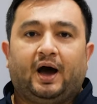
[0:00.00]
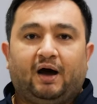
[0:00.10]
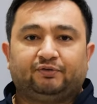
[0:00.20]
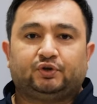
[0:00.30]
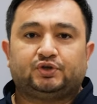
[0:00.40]

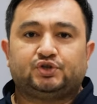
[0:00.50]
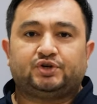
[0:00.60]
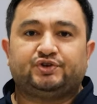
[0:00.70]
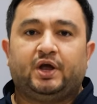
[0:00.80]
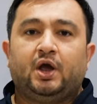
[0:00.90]
after the
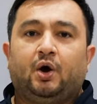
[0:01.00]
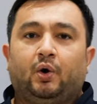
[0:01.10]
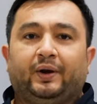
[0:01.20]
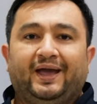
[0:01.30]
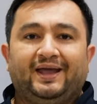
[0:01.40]
surgery,
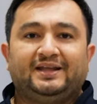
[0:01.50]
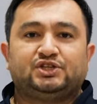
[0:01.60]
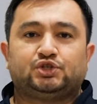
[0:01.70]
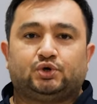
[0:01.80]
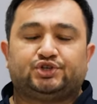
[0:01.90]
on any
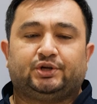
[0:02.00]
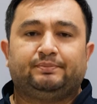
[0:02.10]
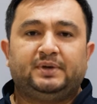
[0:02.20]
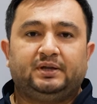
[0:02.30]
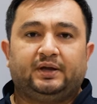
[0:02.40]
social
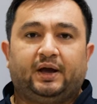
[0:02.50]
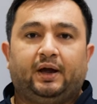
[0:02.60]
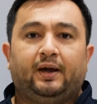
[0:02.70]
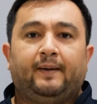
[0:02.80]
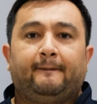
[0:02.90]

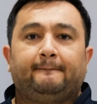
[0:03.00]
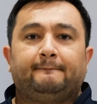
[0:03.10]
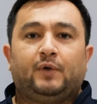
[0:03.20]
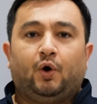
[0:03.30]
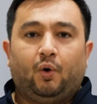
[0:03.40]
media
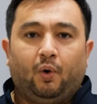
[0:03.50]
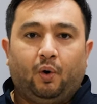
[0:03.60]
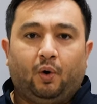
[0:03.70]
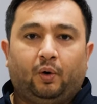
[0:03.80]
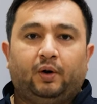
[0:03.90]

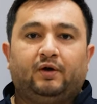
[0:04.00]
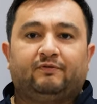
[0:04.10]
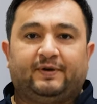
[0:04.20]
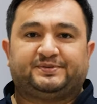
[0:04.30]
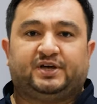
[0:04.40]
or
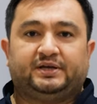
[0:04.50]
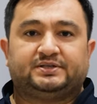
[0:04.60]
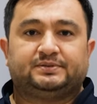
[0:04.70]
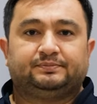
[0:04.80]
websites.